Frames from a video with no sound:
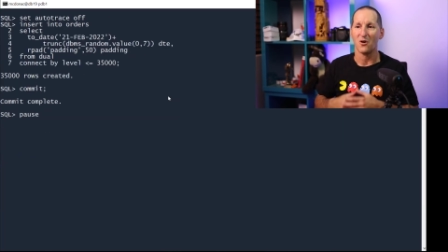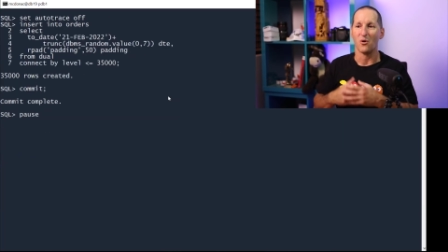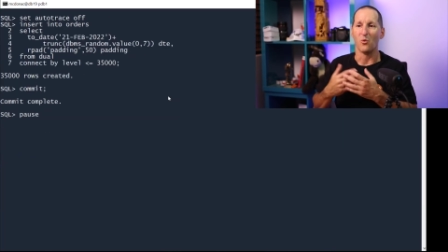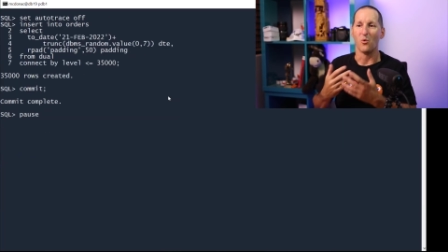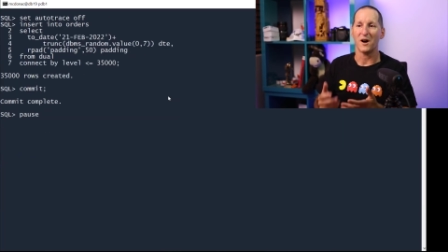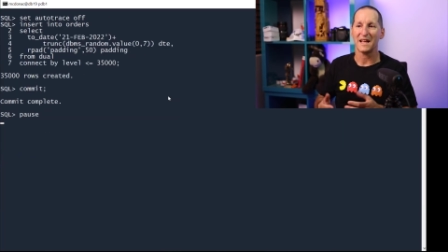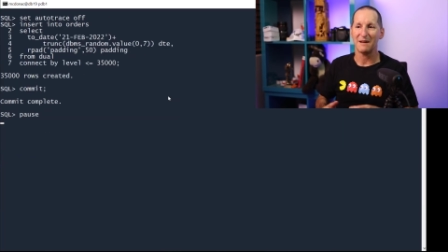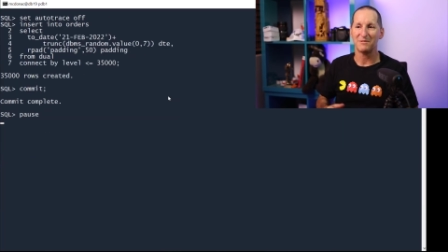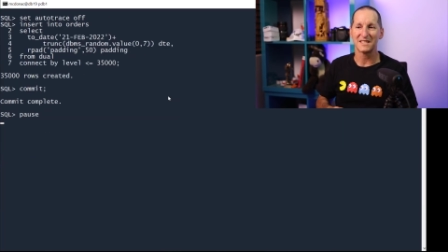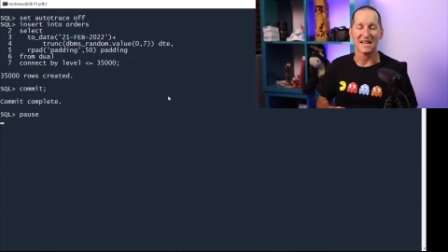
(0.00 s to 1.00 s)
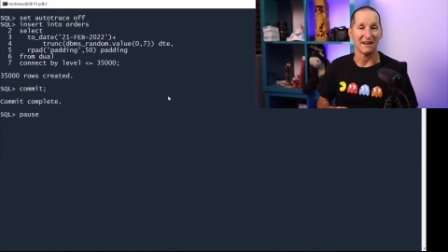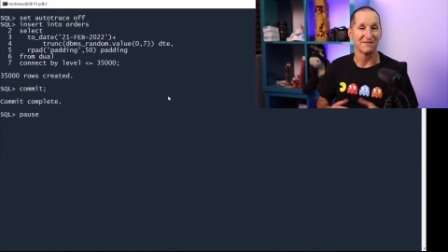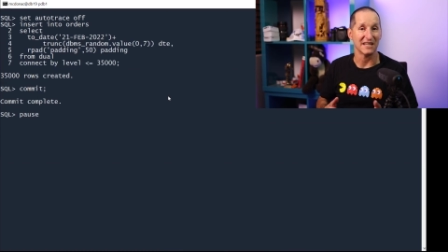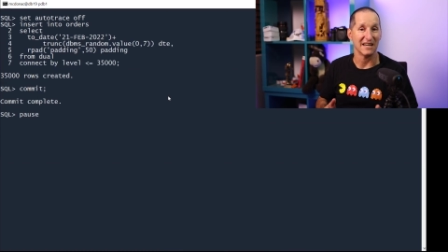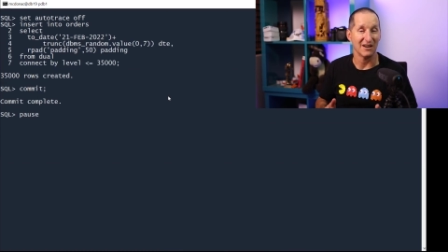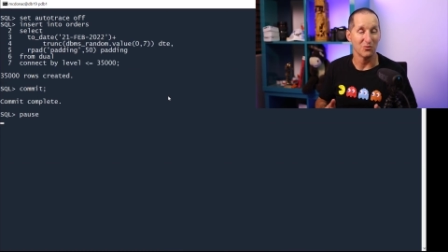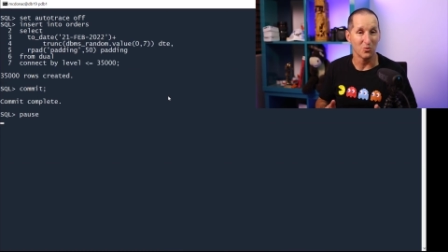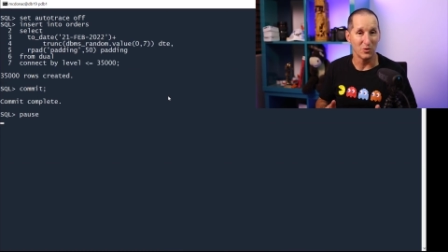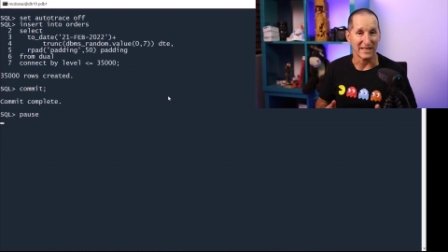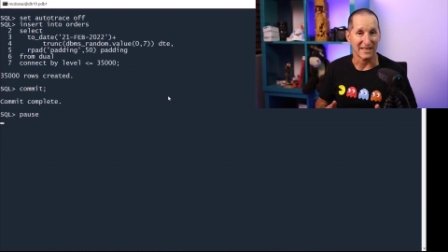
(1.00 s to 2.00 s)
what happens after a
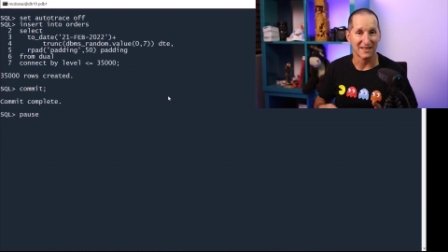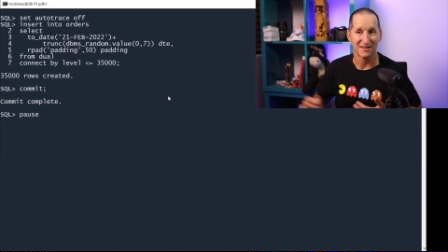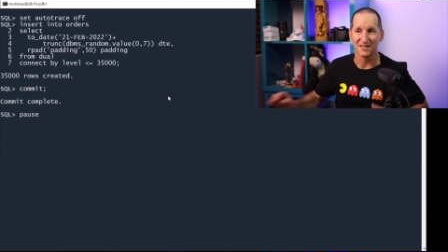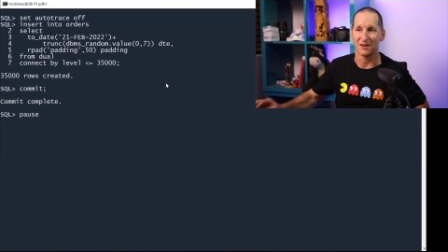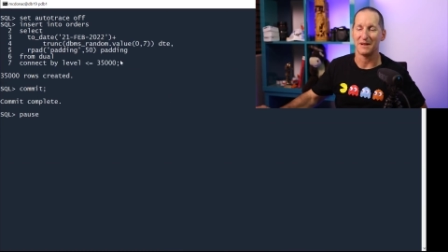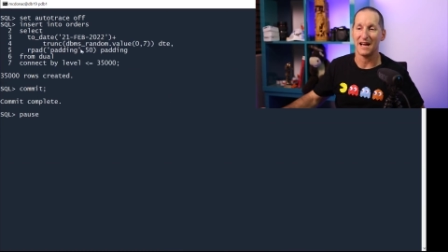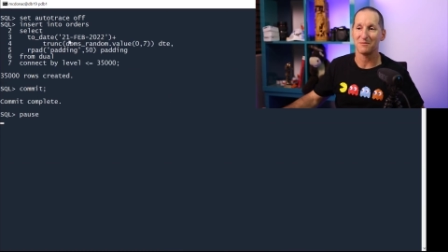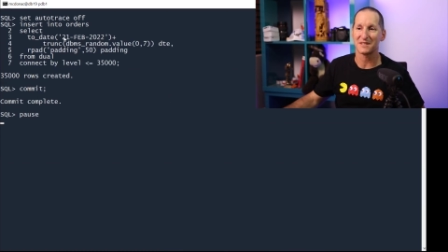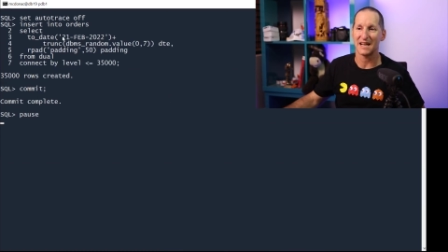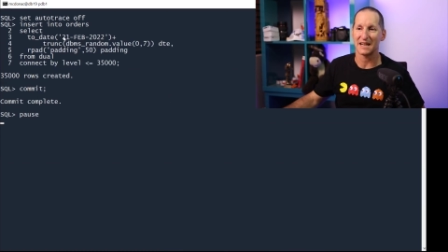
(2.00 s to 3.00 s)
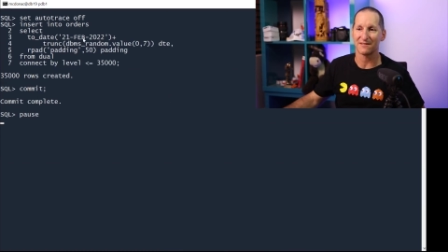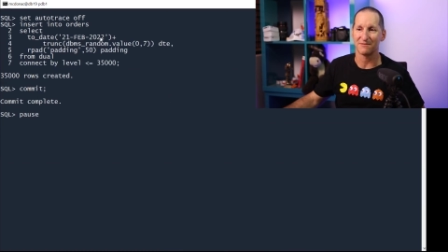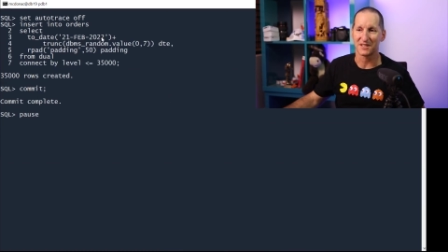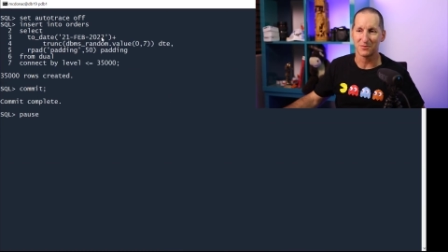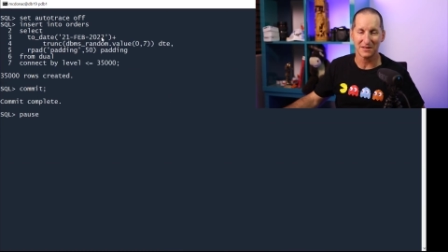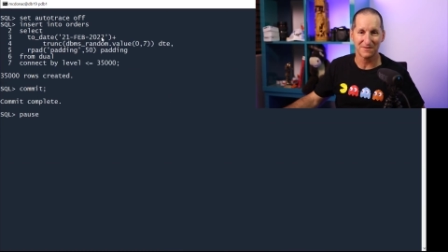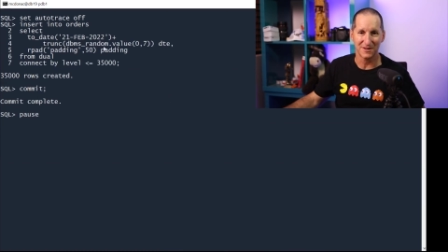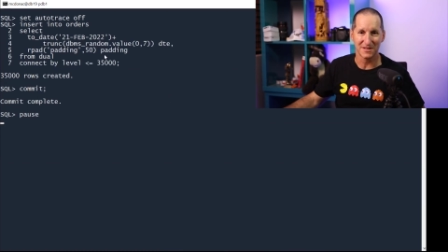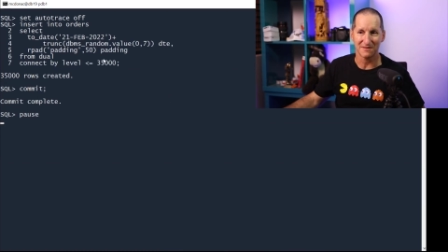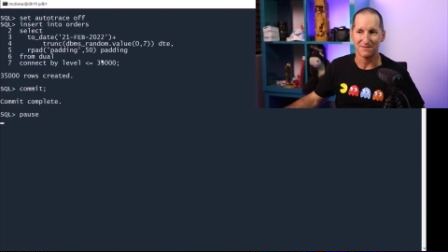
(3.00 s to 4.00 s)
week so now i'm starting from the
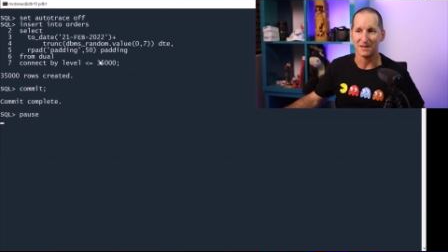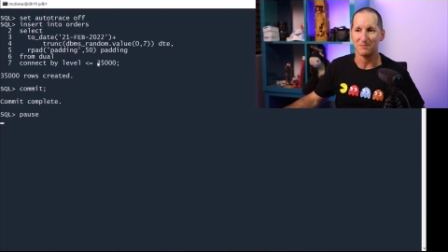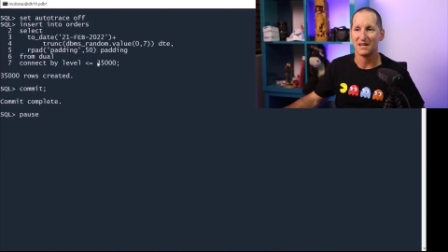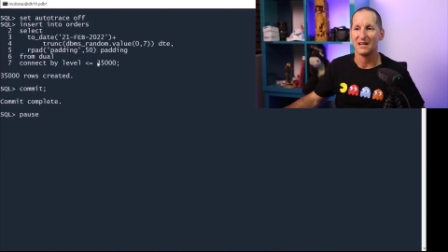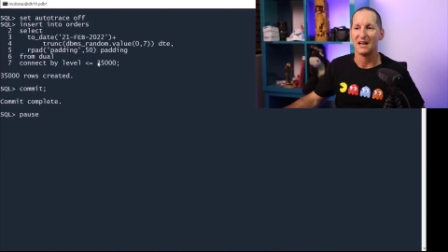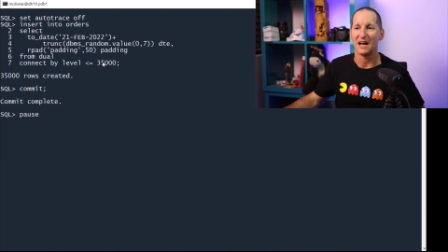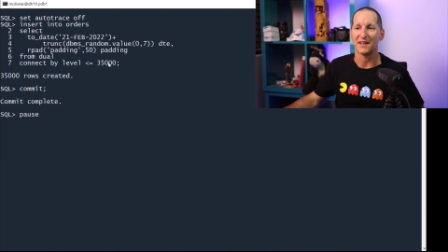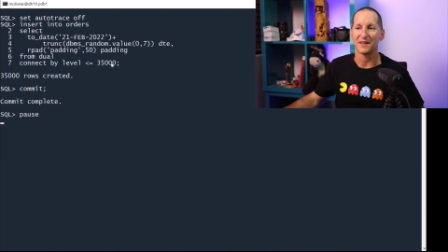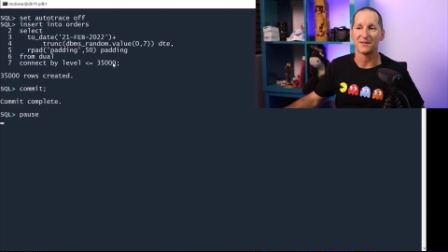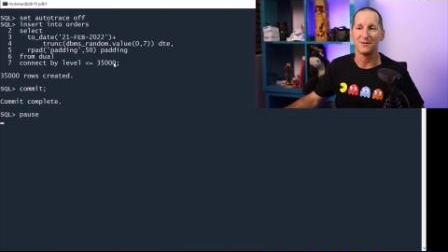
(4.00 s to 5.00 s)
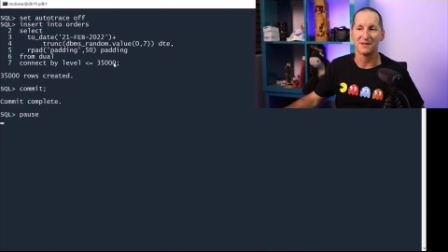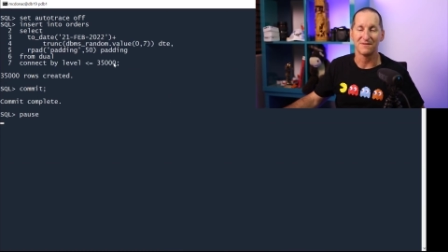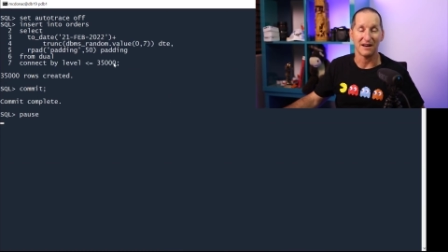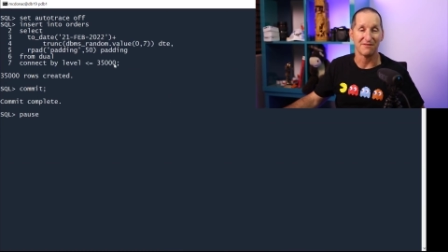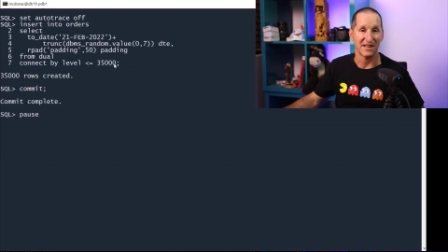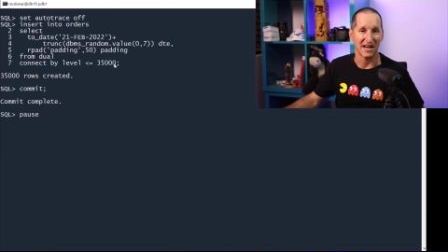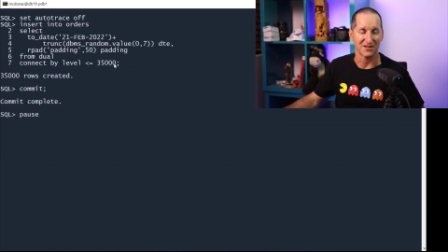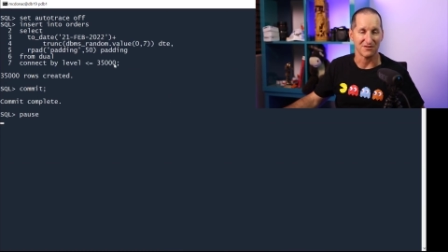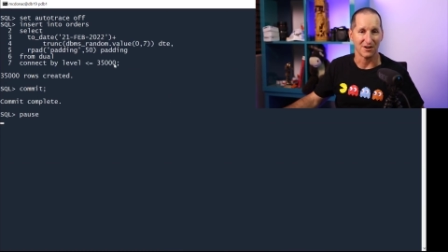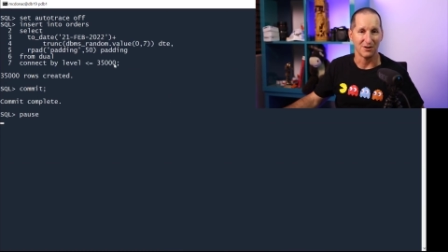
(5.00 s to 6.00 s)
21st of feb another
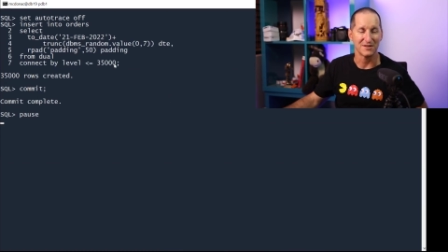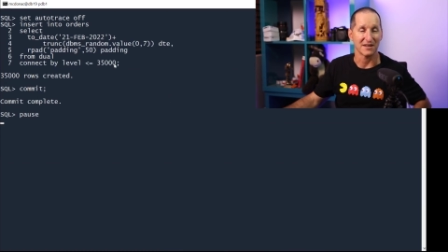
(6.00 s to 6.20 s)
35000 rows at